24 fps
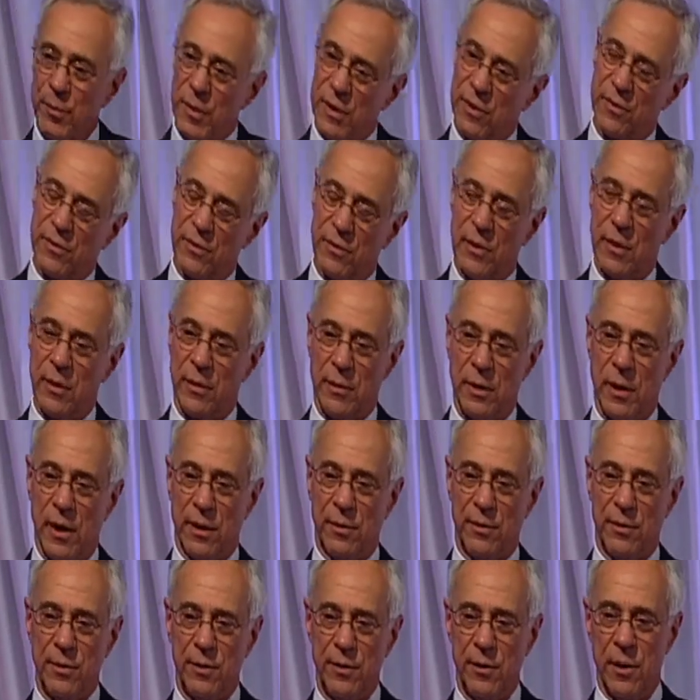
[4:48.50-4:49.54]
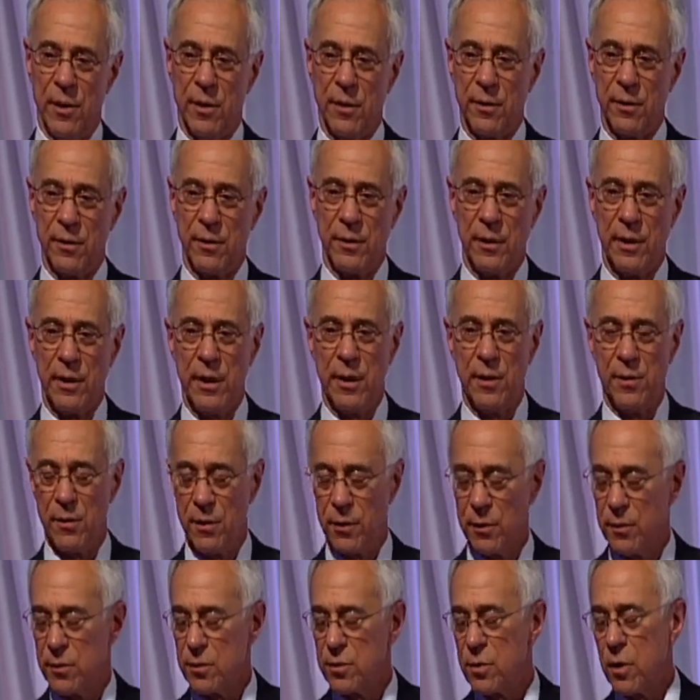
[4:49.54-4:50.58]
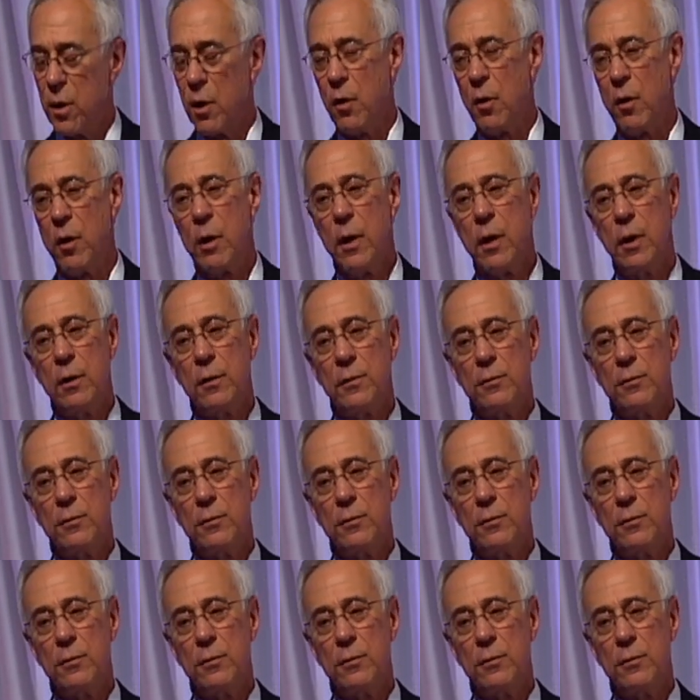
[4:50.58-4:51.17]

But they're not young either. So,